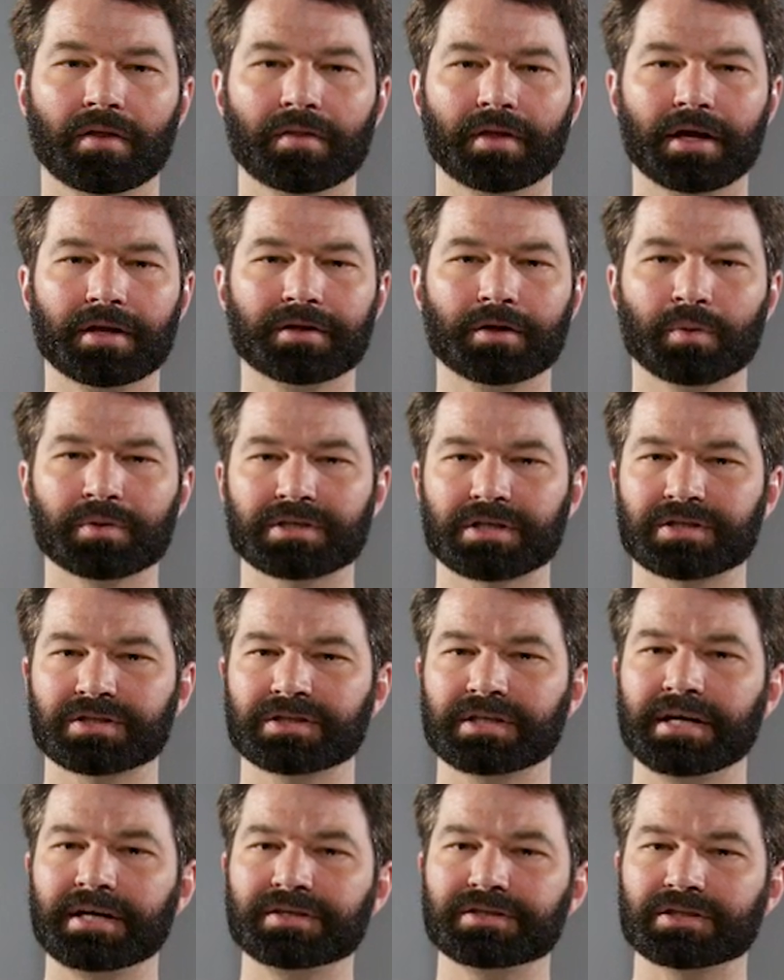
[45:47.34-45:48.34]
that there was a
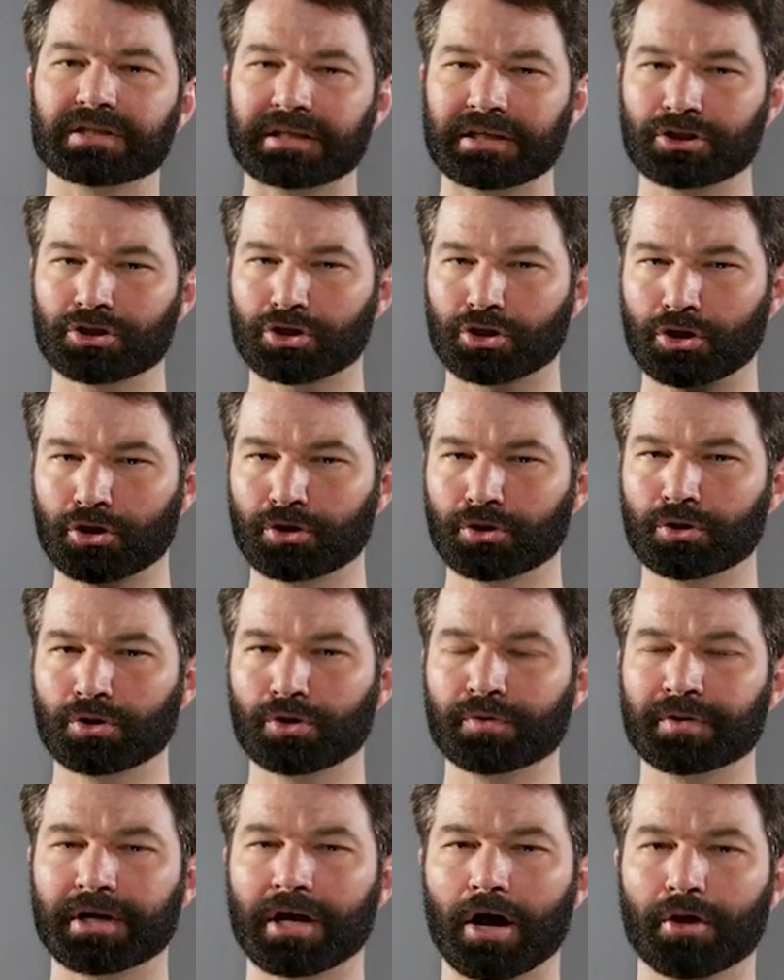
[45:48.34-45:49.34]
sense each
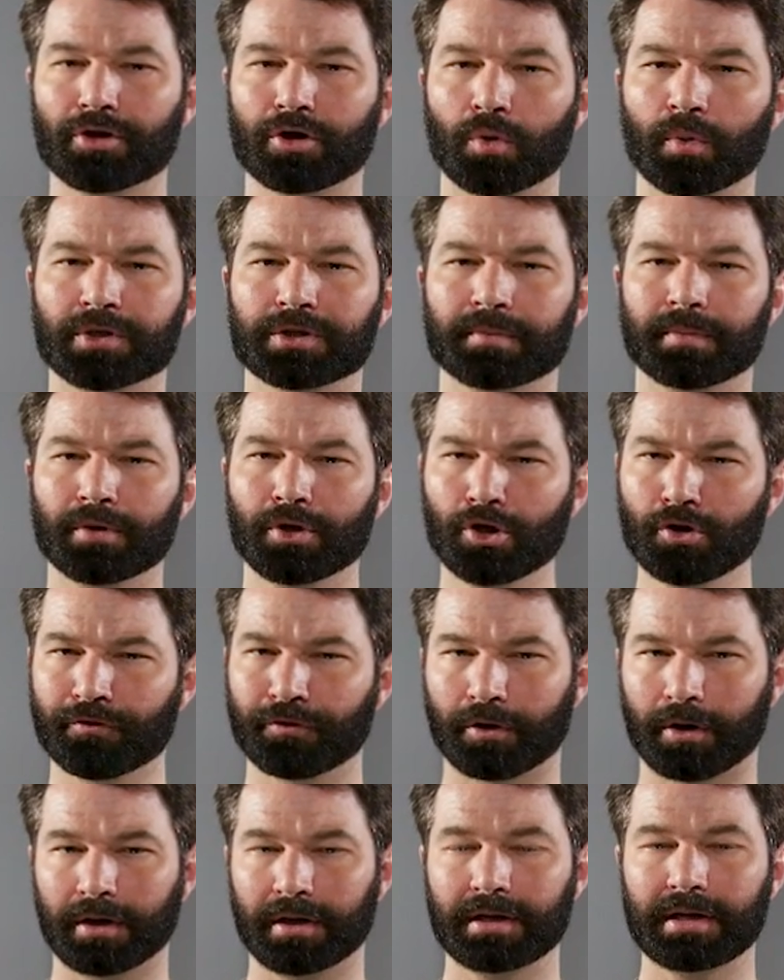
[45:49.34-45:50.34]
knew the other was
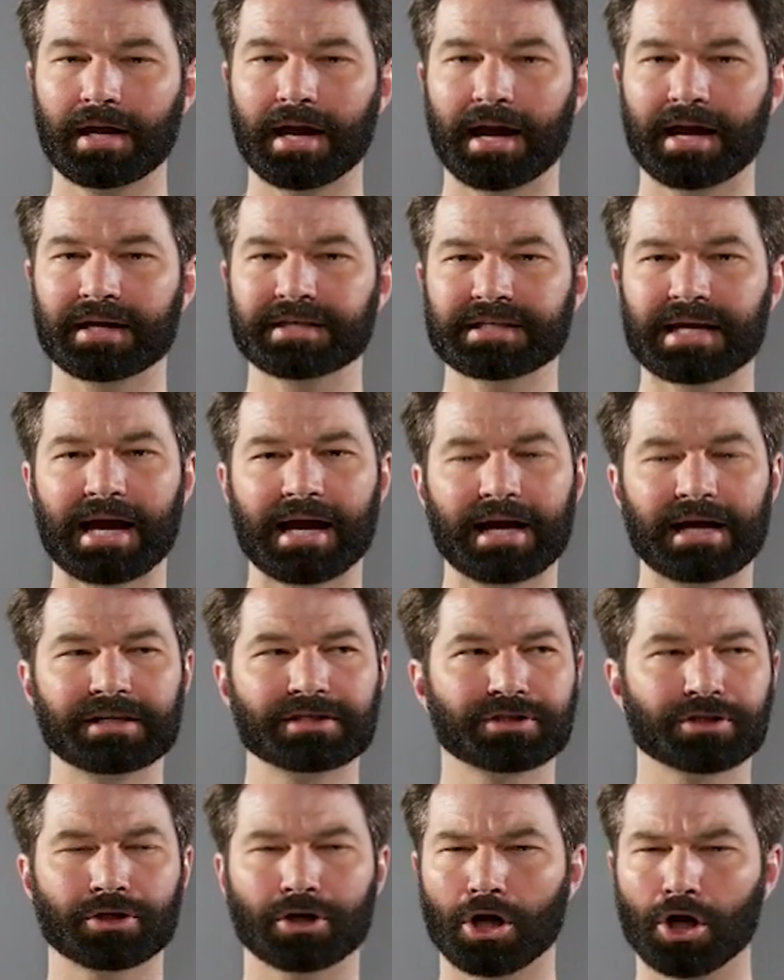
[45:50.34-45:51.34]
maneuvering and had
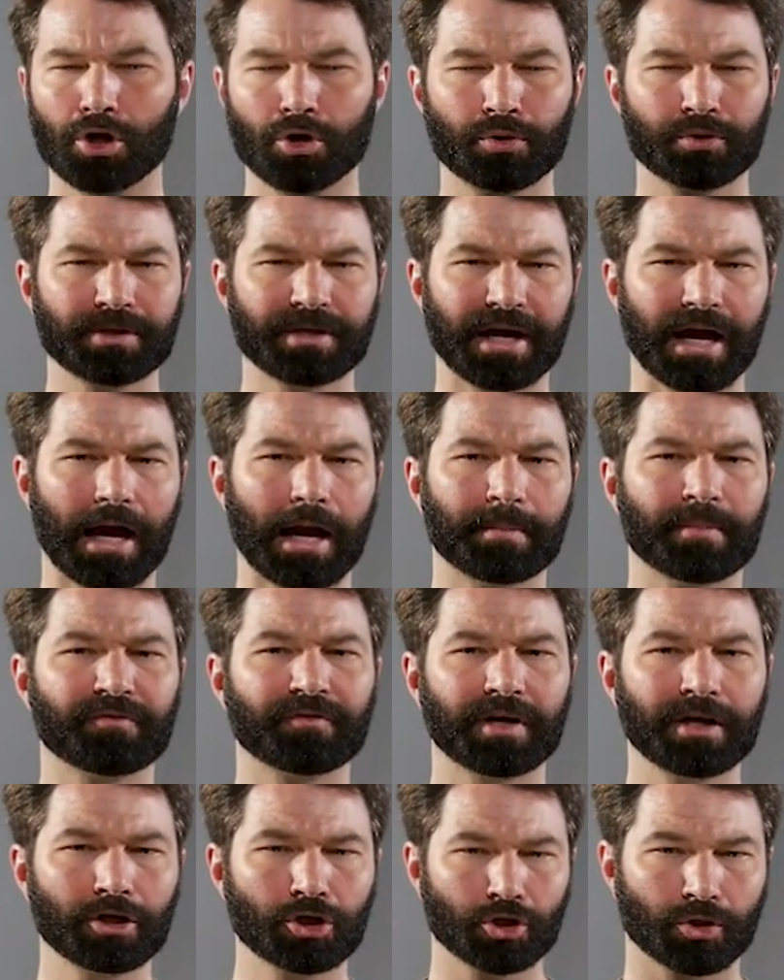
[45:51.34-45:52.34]
their own game of
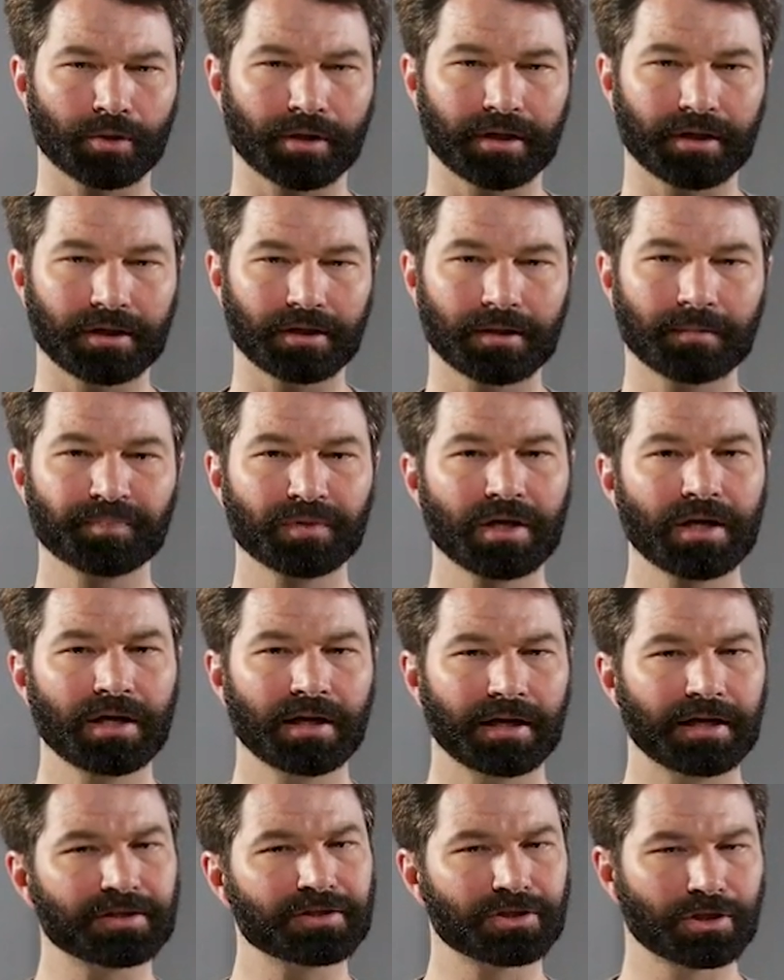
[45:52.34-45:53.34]
intrigue.
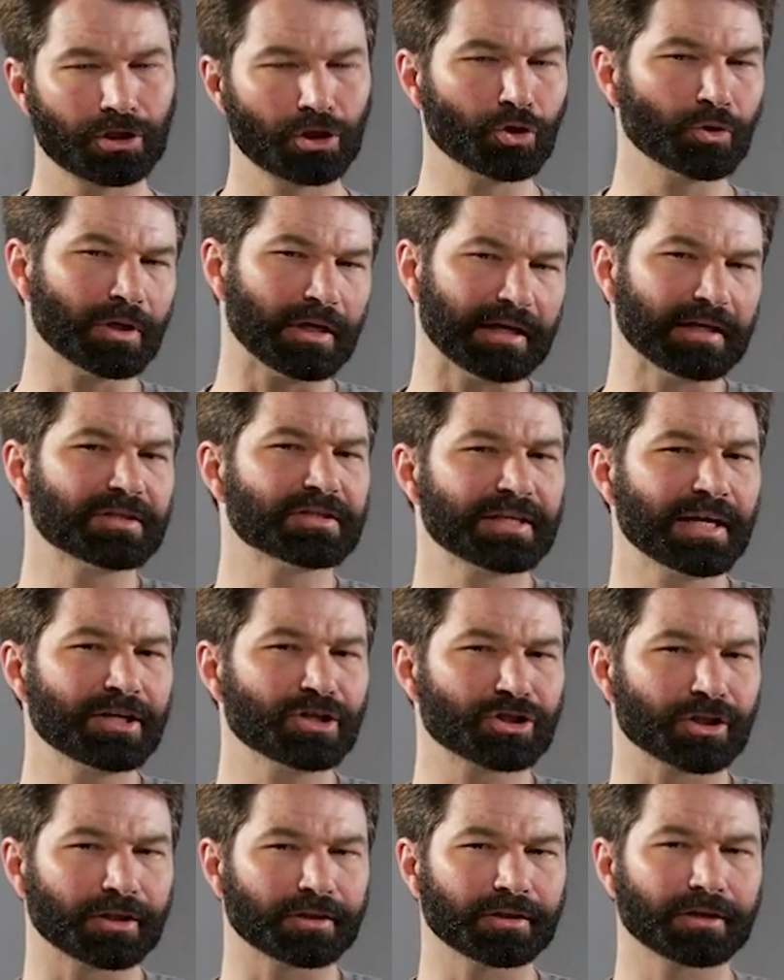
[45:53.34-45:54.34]
It's a unique
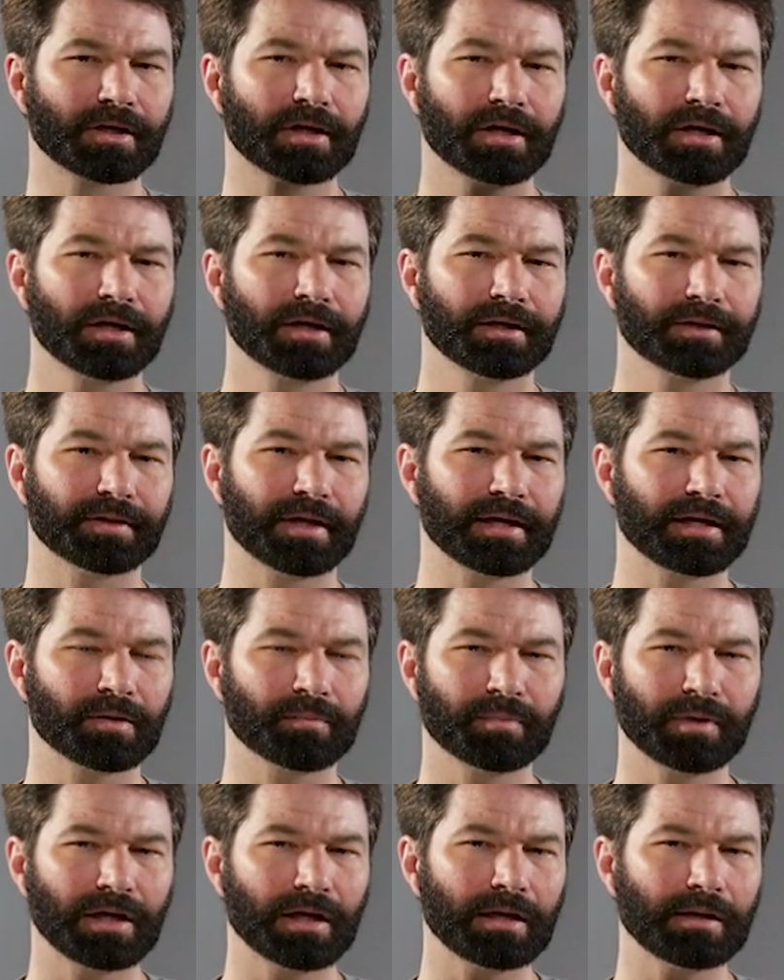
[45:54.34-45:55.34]
tension. They
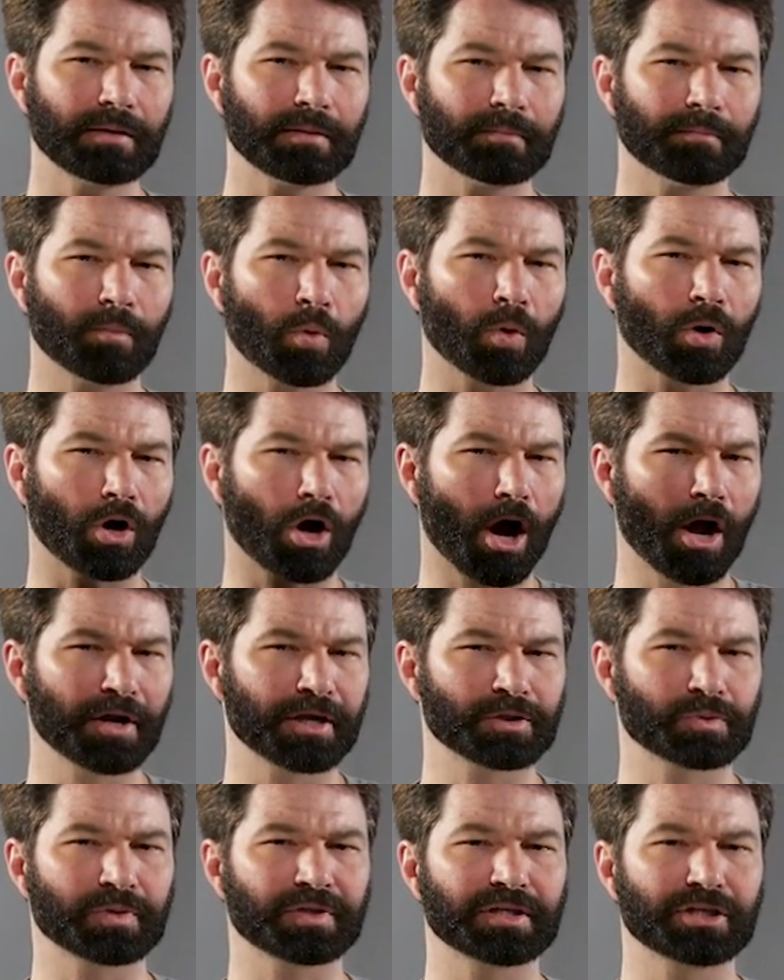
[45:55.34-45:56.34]
can be more
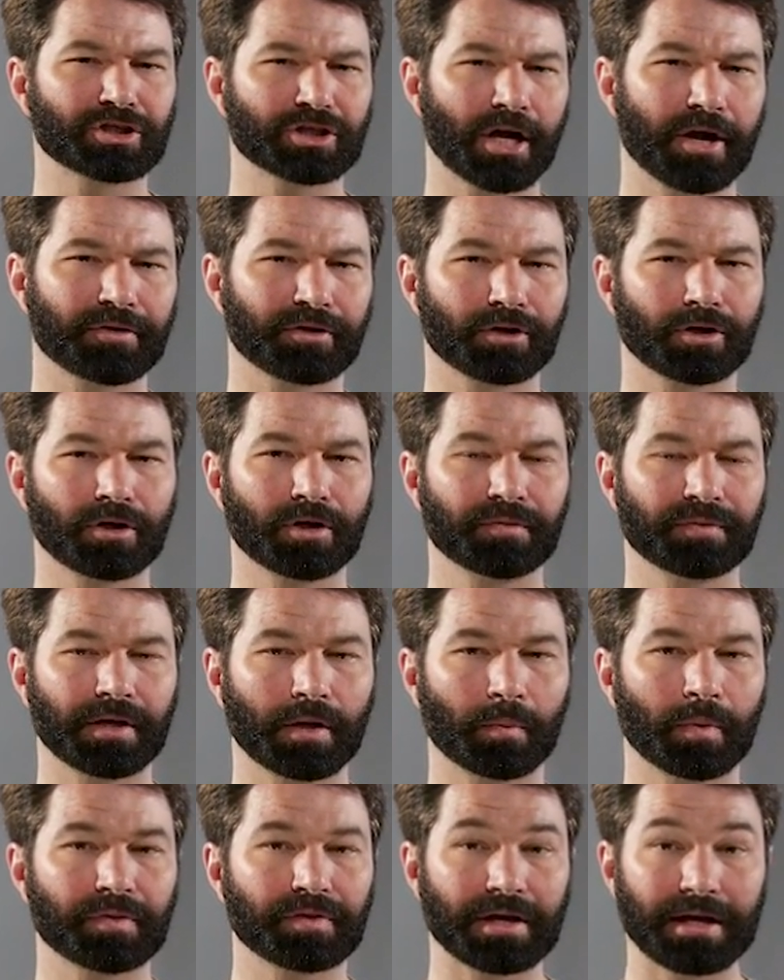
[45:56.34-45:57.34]
honest with each other
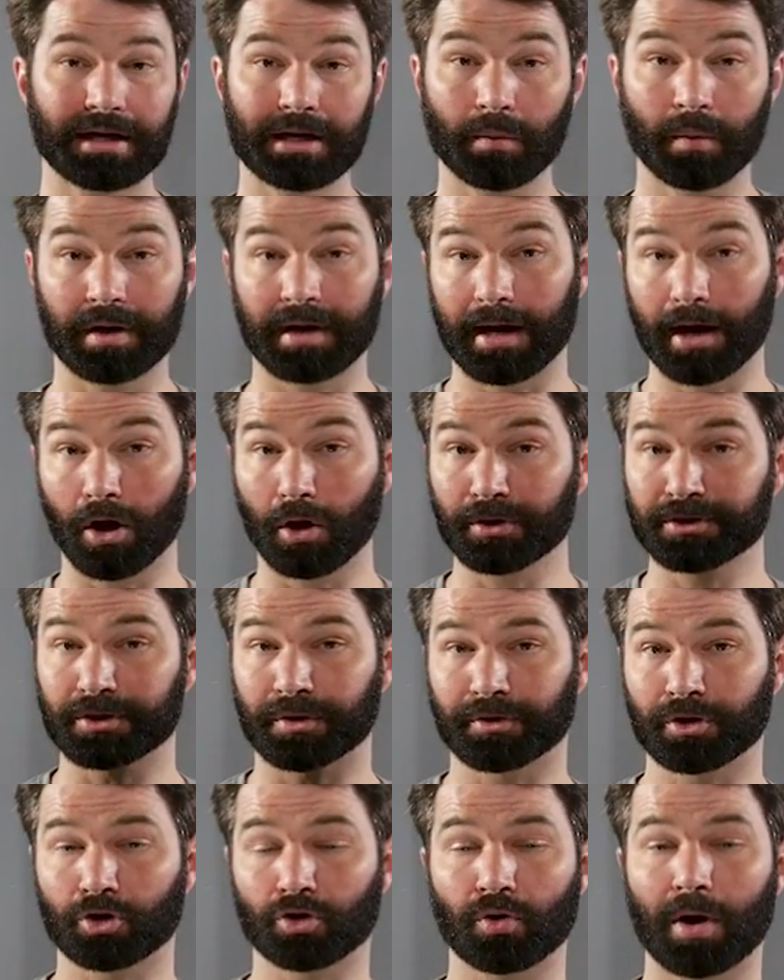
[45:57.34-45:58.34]
than with anyone else
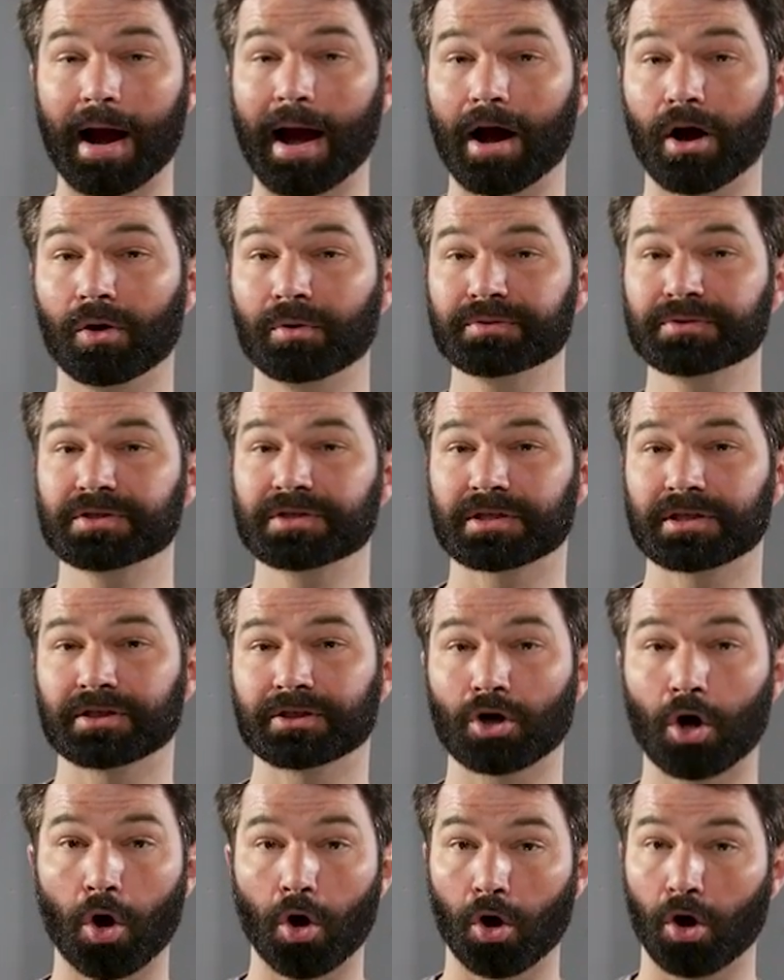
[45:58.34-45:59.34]
on the grounds
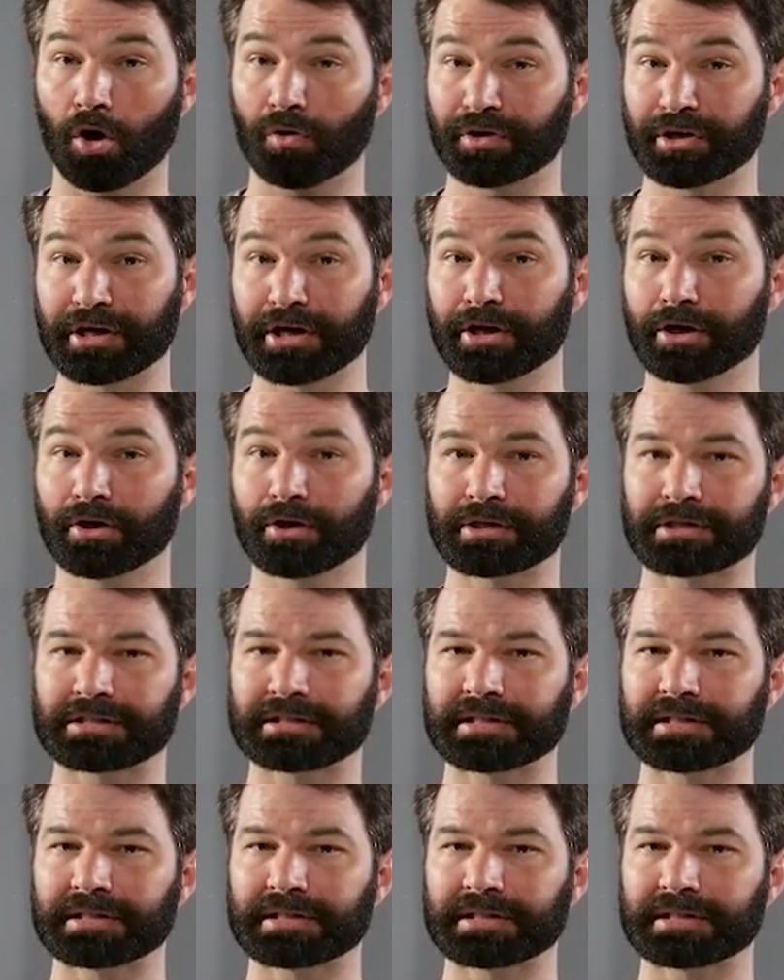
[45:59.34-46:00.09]
in all the years